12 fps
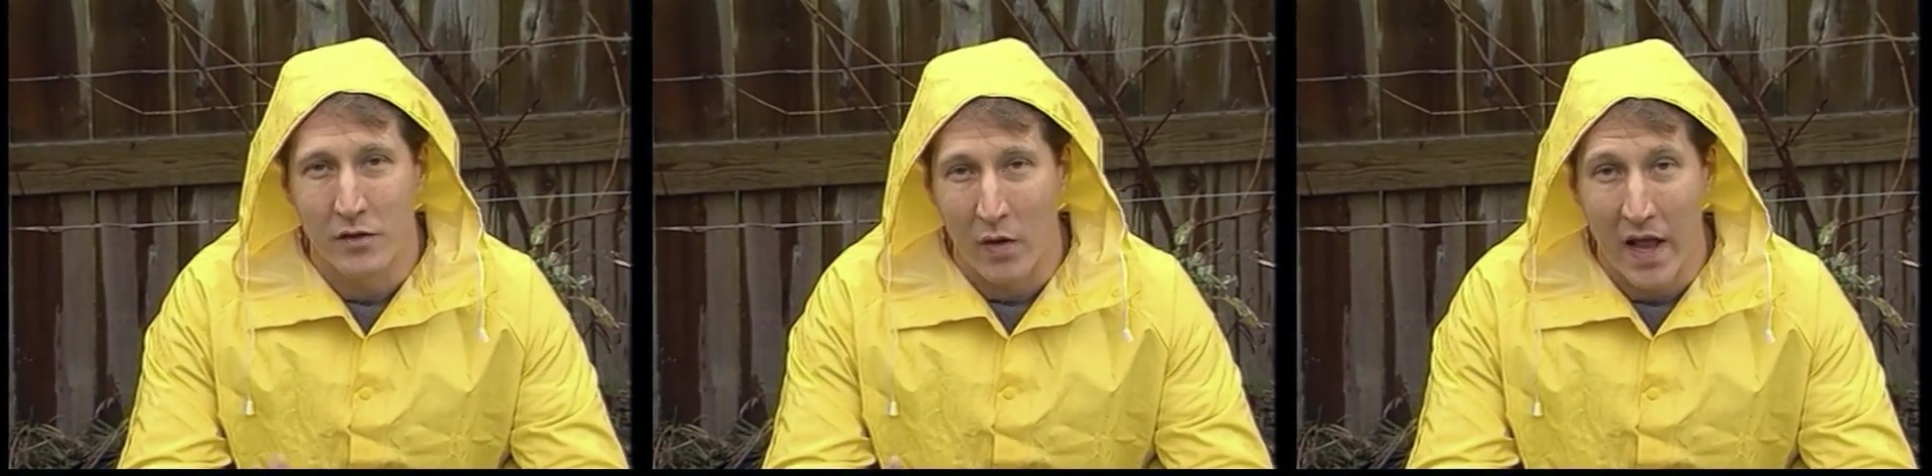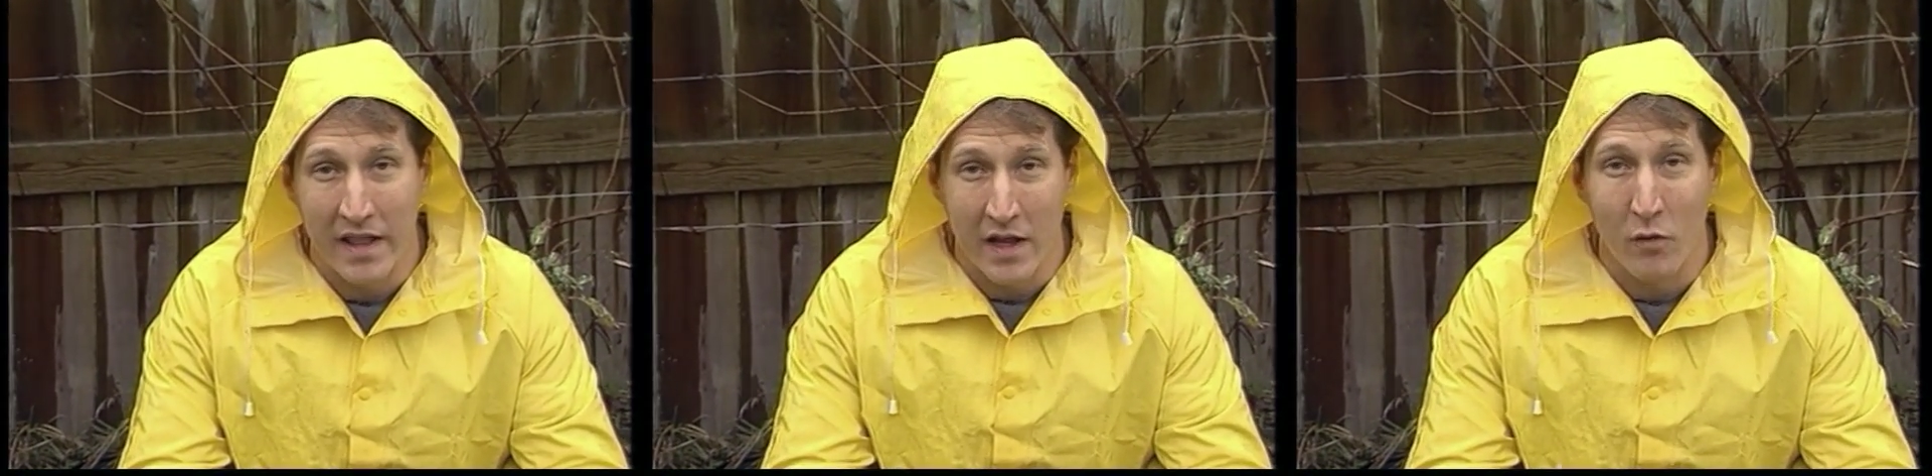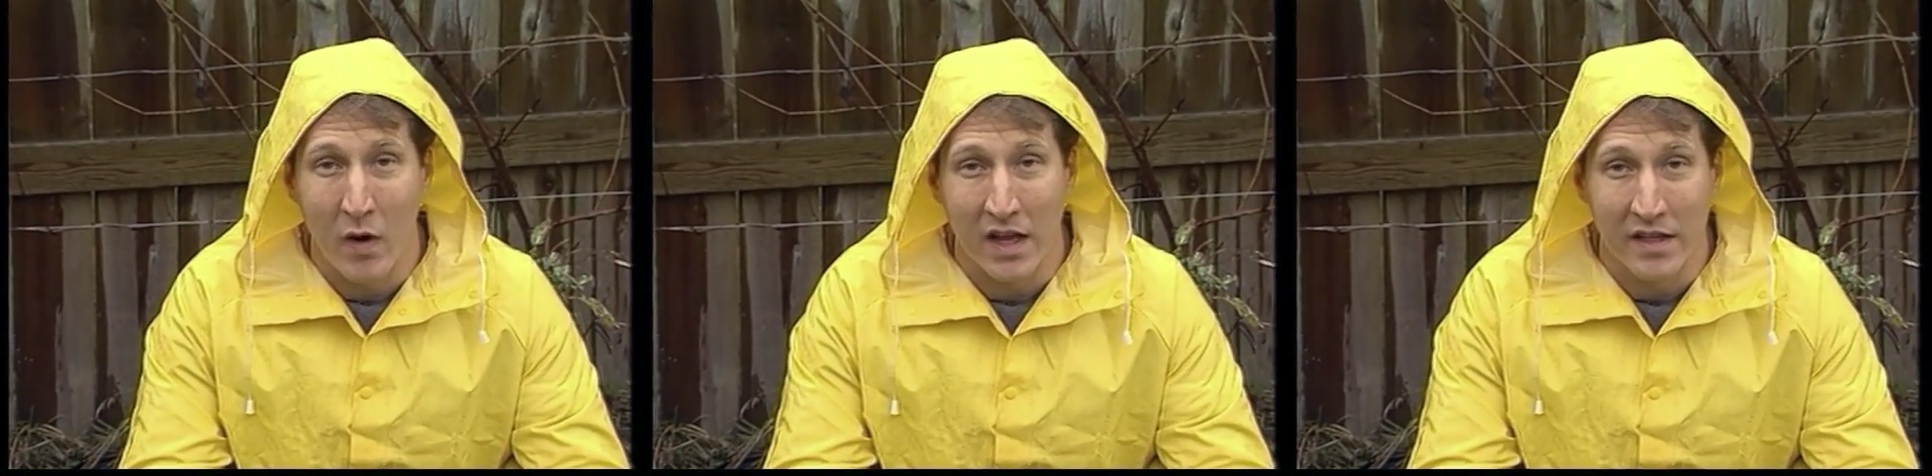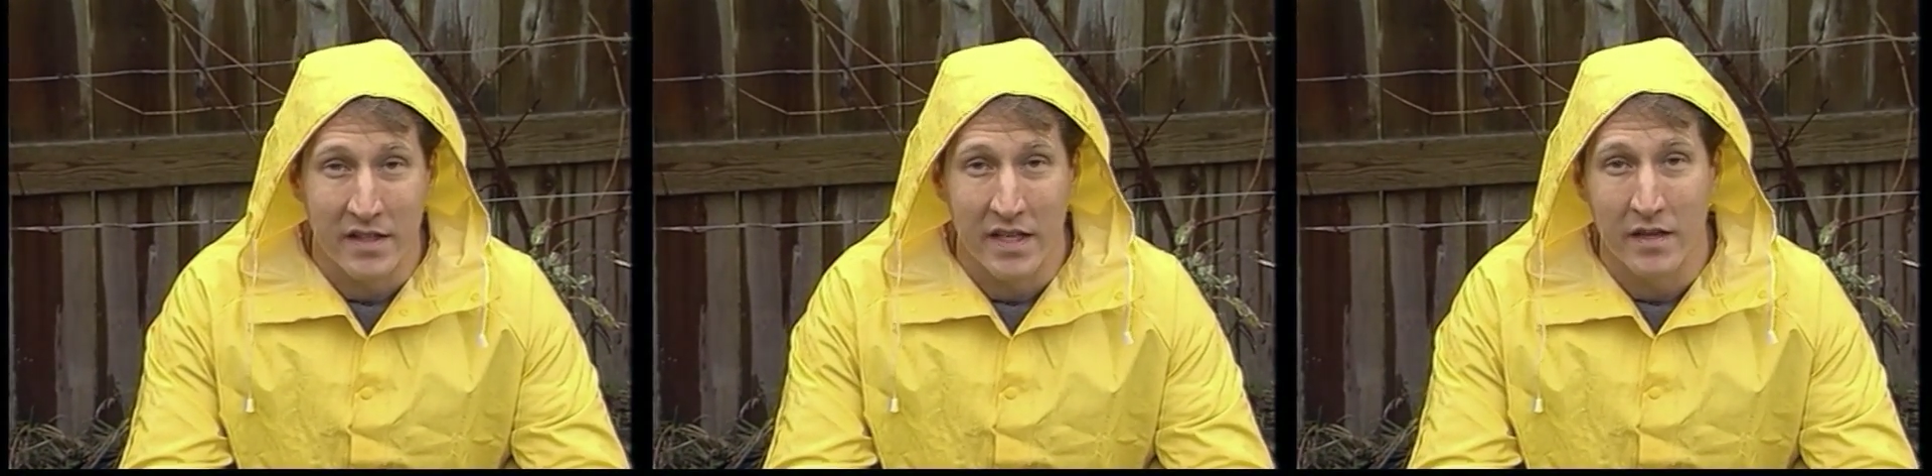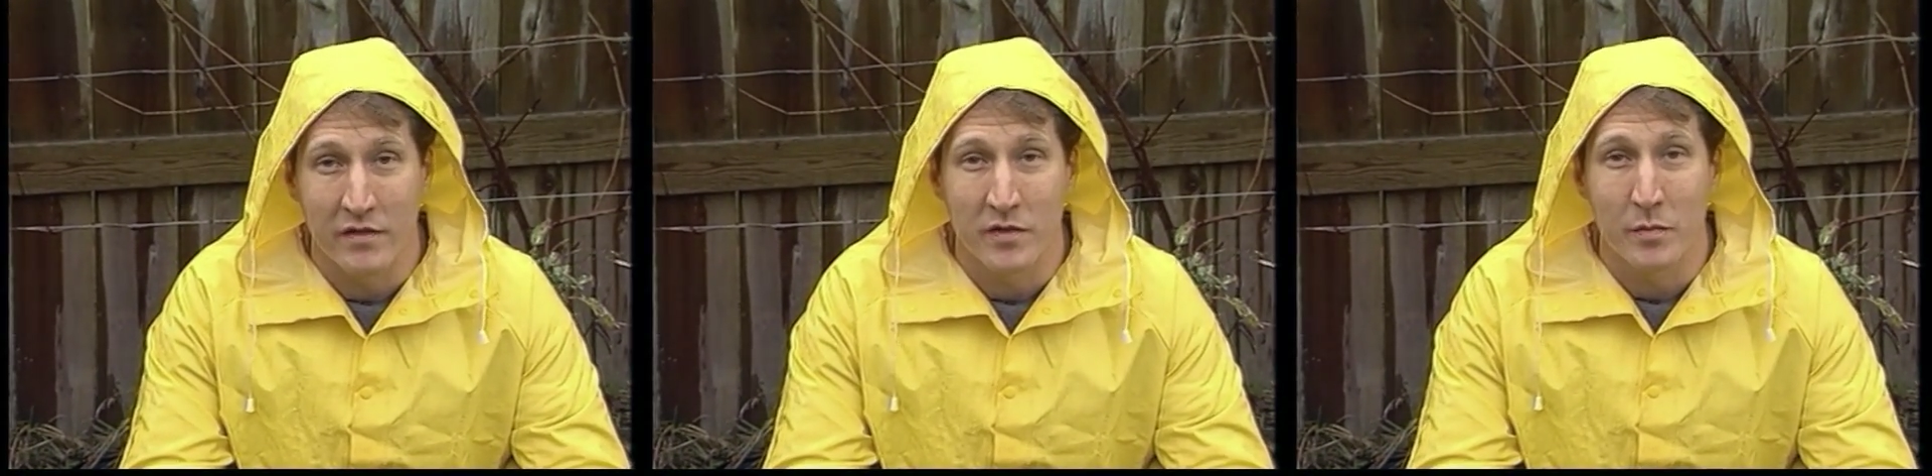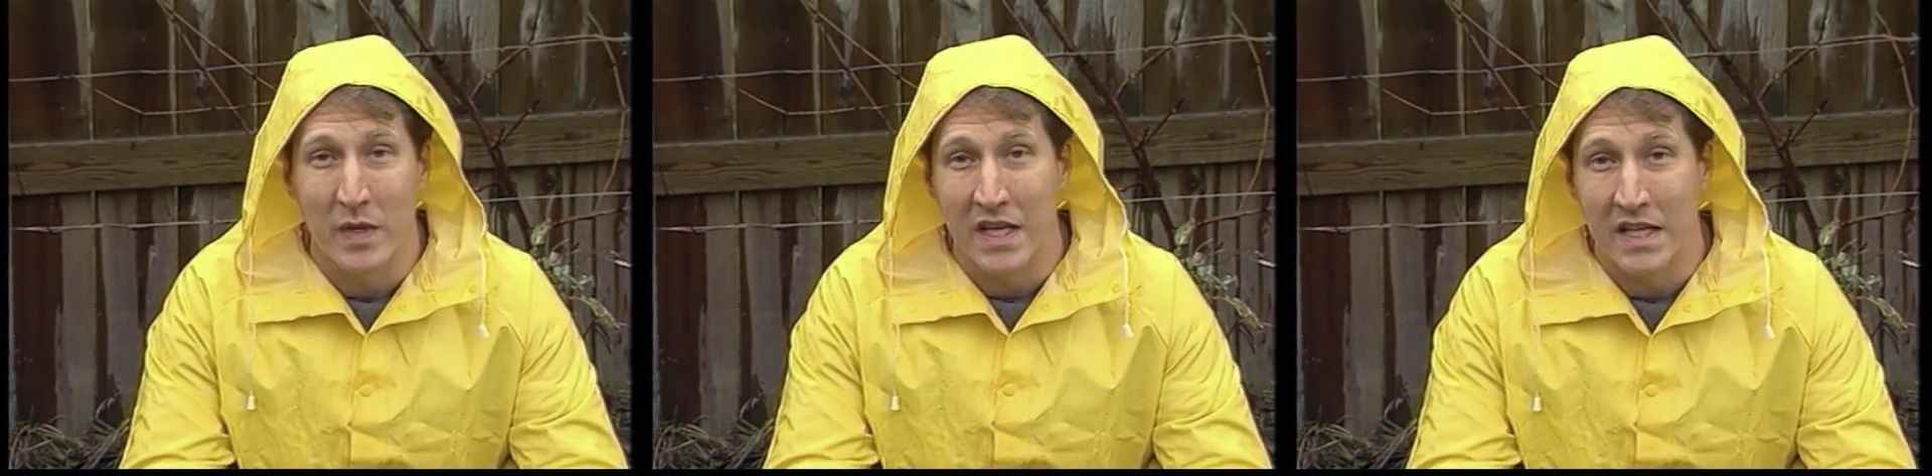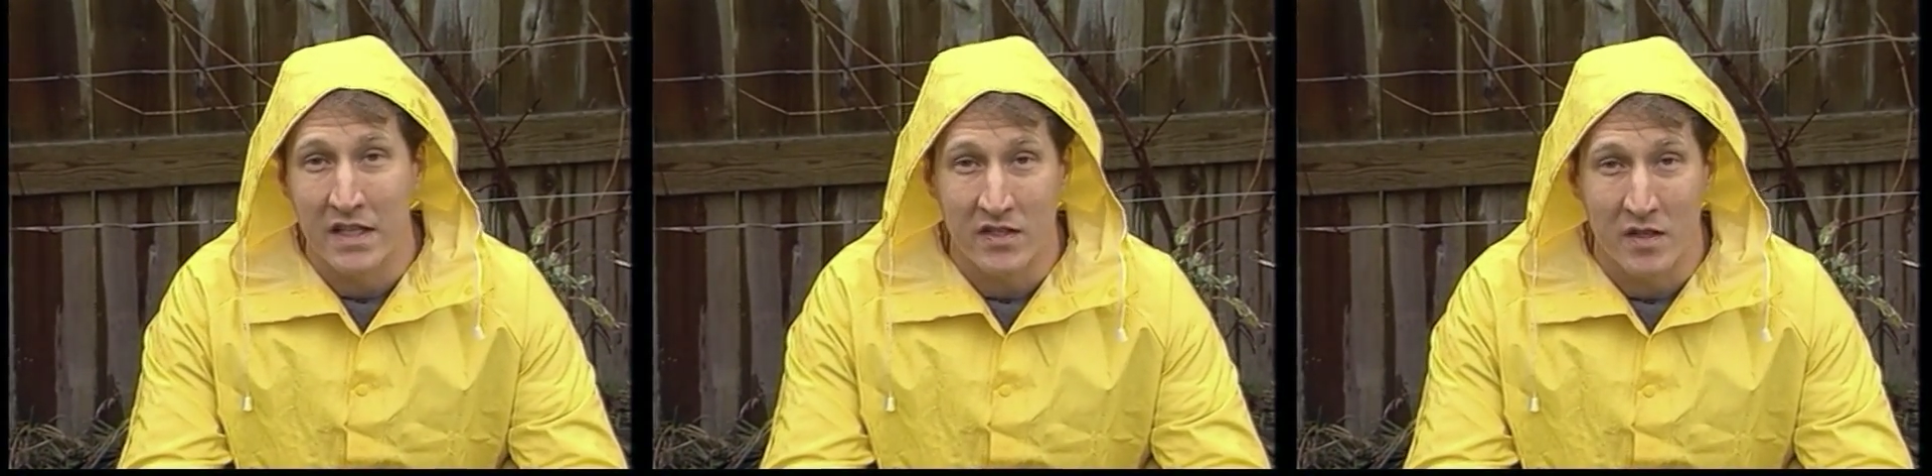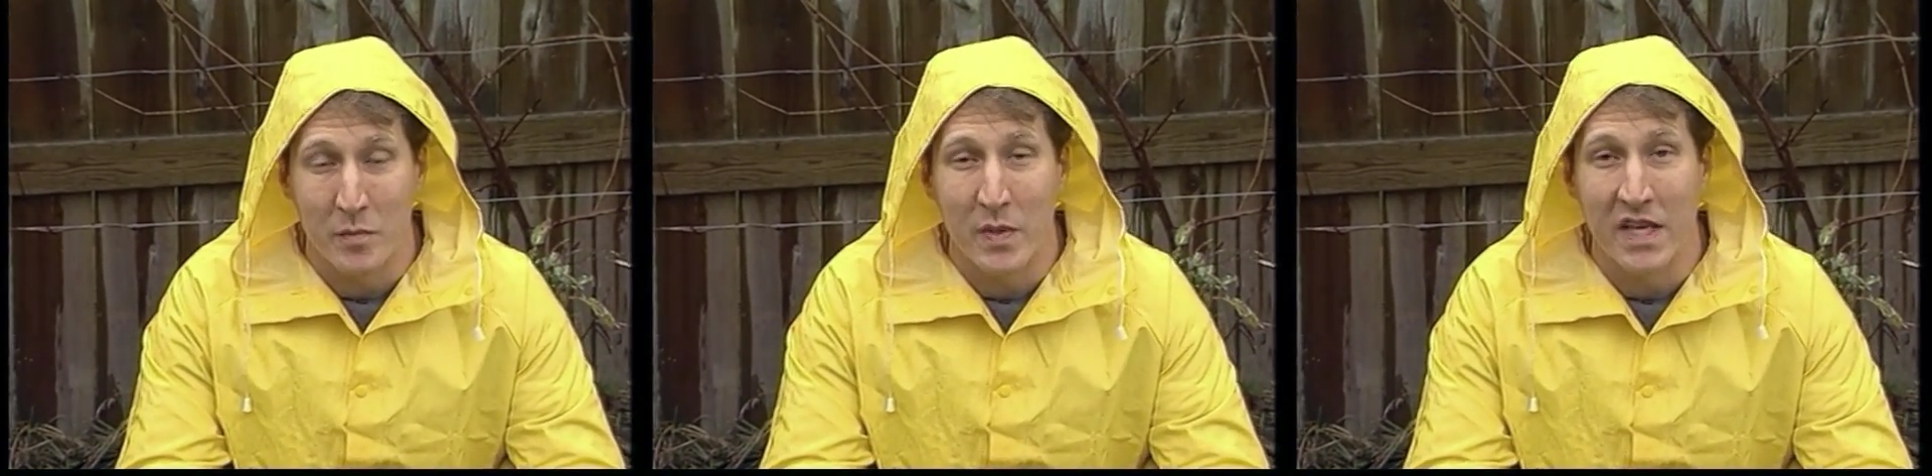and their relatives, beans
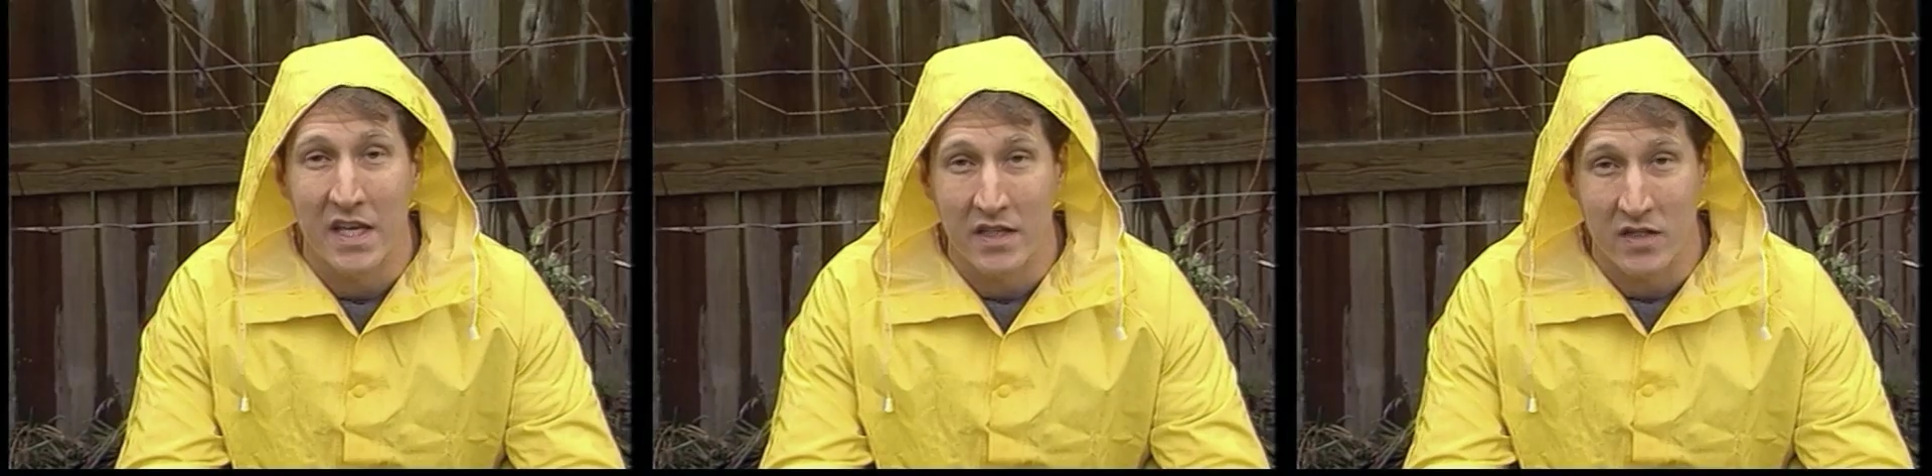and peas,